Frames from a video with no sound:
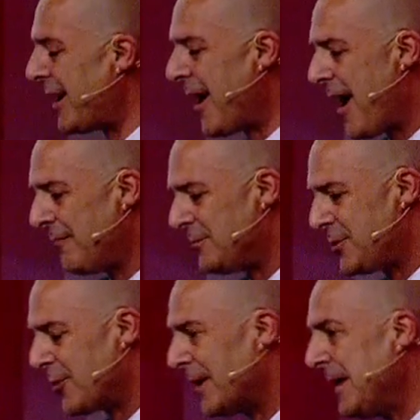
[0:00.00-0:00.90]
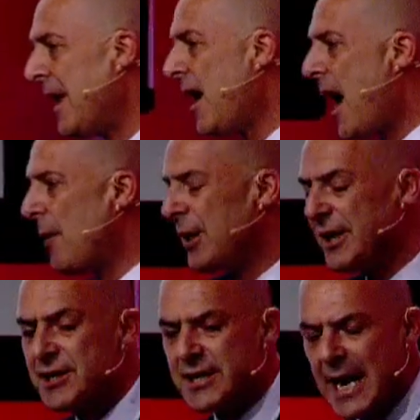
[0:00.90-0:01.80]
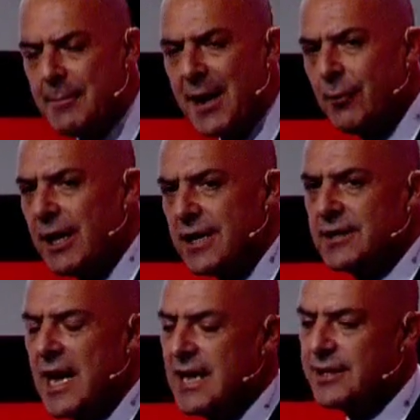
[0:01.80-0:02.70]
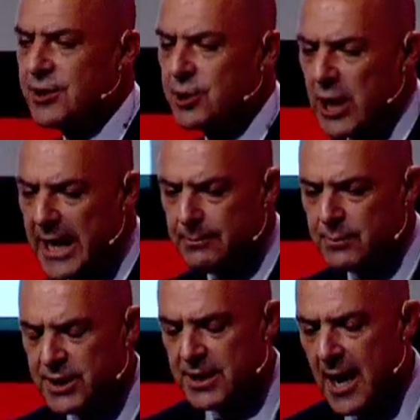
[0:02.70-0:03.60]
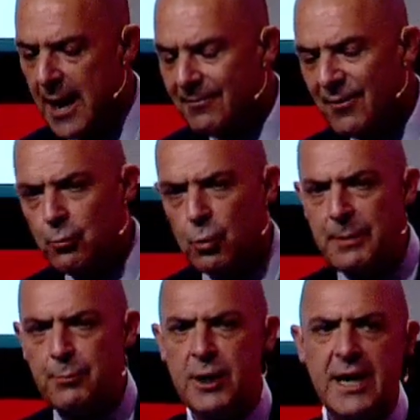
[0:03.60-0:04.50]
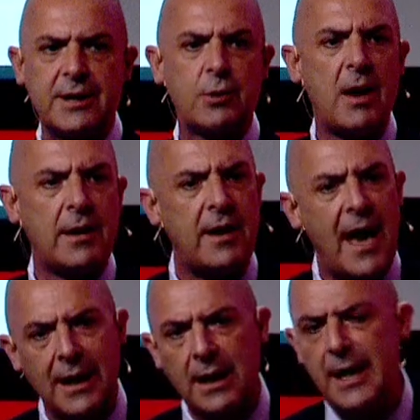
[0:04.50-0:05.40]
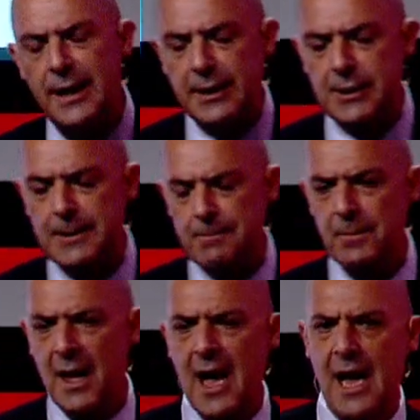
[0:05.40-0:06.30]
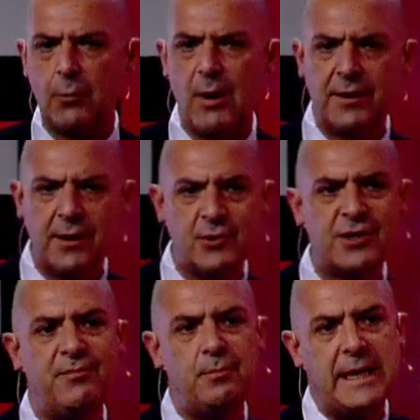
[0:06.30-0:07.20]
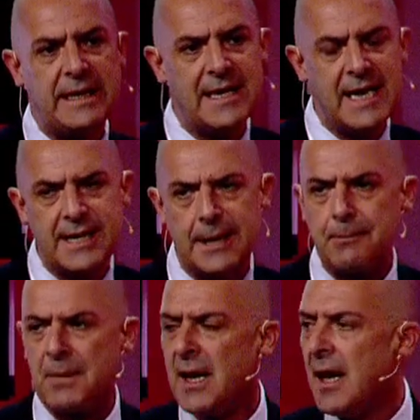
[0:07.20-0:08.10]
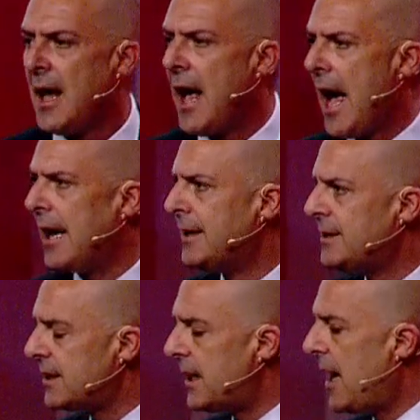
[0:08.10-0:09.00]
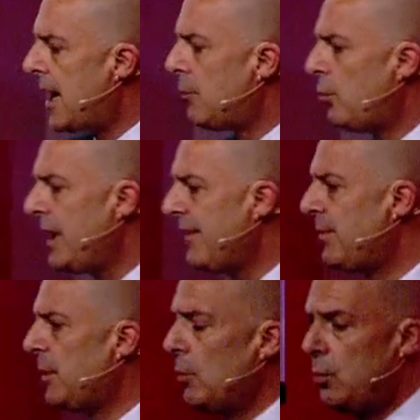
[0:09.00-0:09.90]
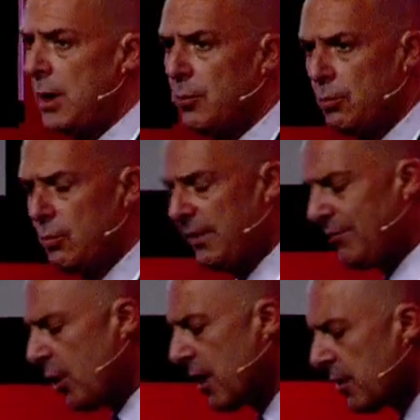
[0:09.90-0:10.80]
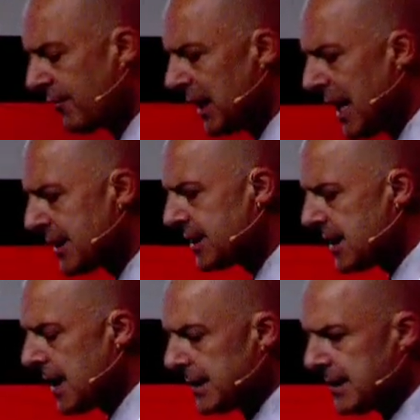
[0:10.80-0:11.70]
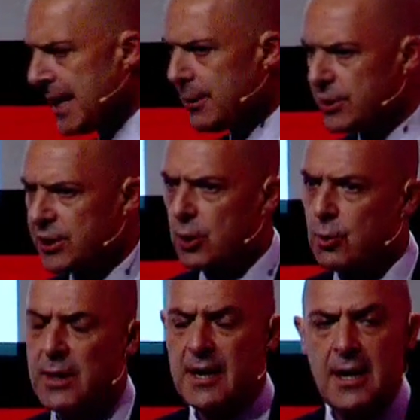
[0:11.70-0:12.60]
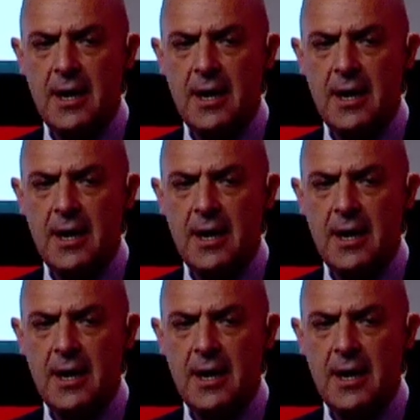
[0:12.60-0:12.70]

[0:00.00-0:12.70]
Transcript: I, am sure. I work in the same area as, as James um, from We Predict around analytics and around the use of big data. And uh, we have been, we've heard over the last uh, day or so